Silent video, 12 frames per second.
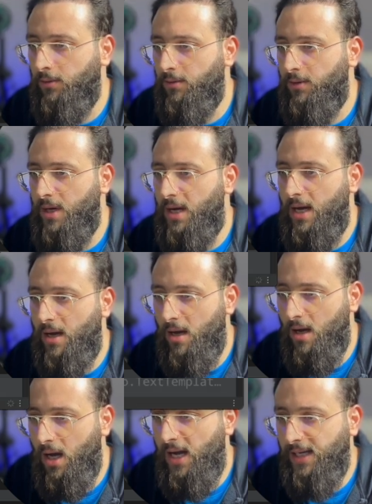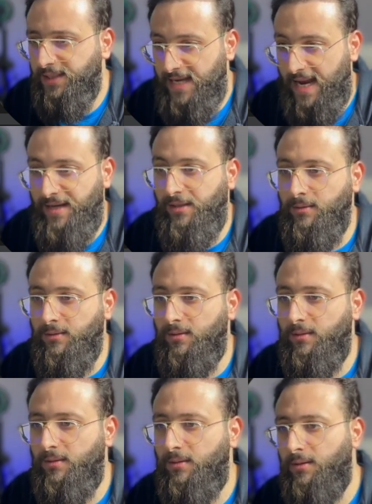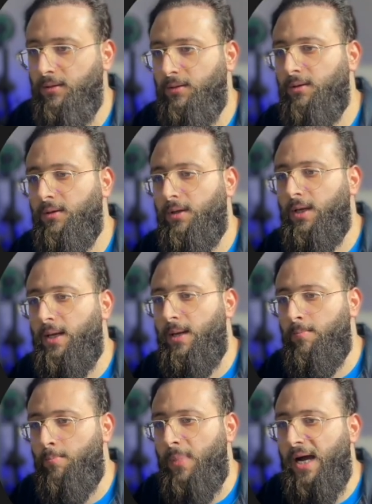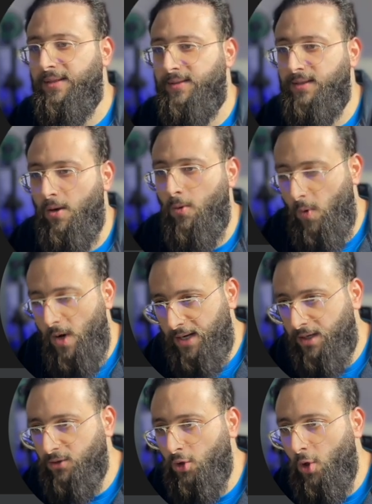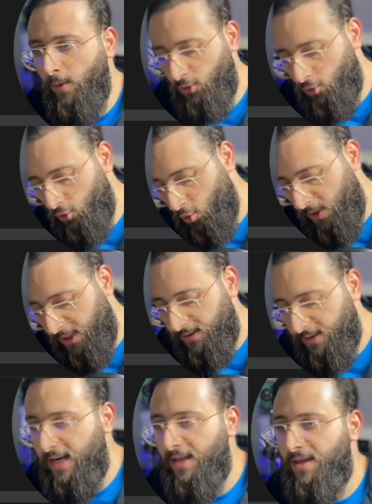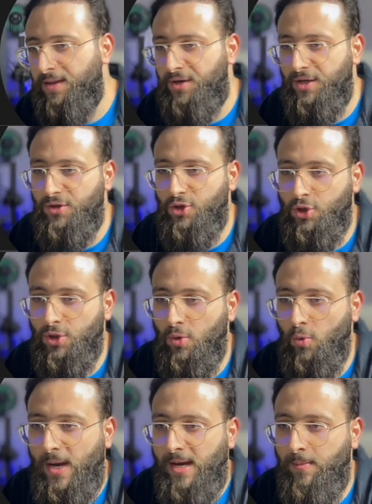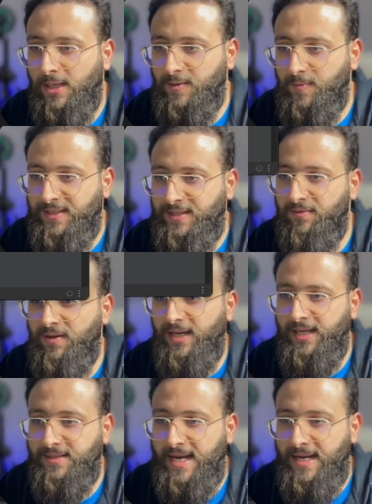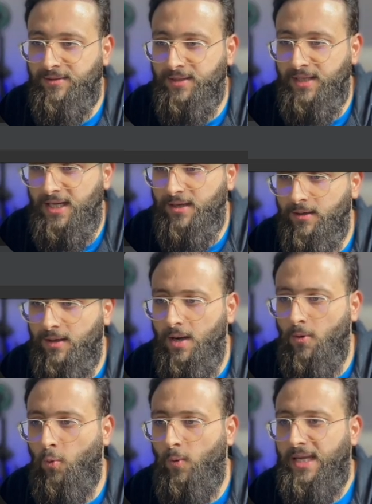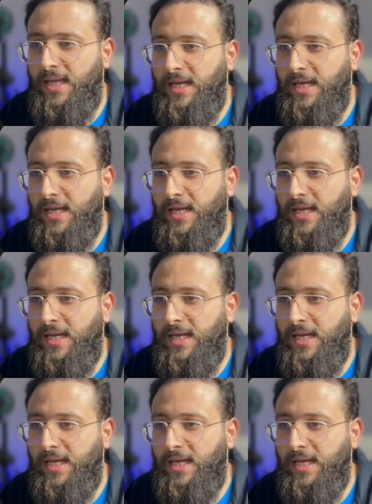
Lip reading: the iTenant. But we are not going to do it in the traditional way by specifying tenant here. We need